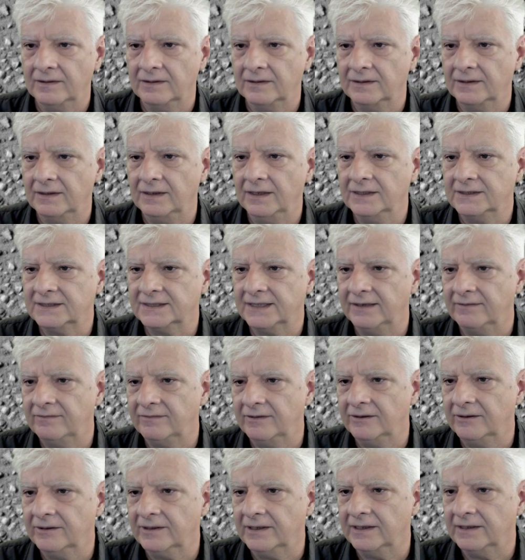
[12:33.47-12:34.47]
Right, let's
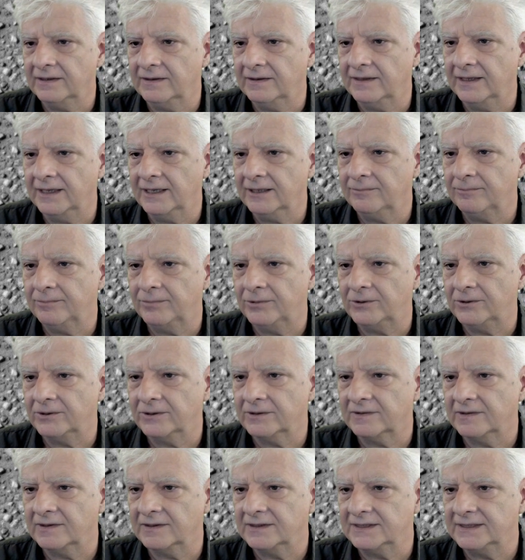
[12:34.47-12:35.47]
have a look at that
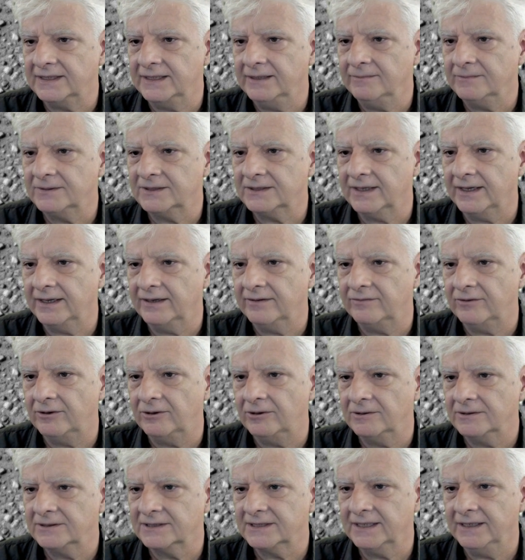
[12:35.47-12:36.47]
part. It seems to have
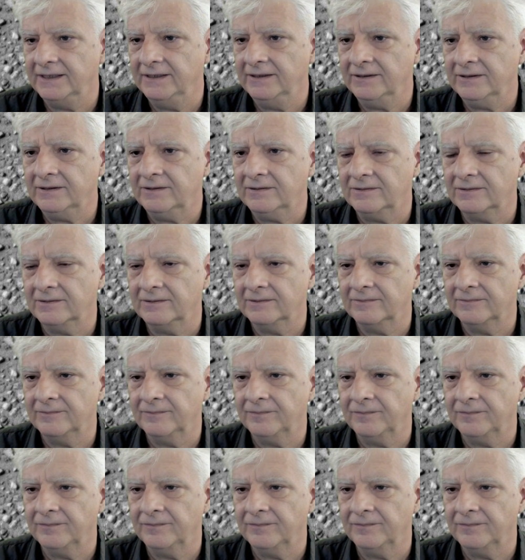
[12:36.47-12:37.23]
holes in it.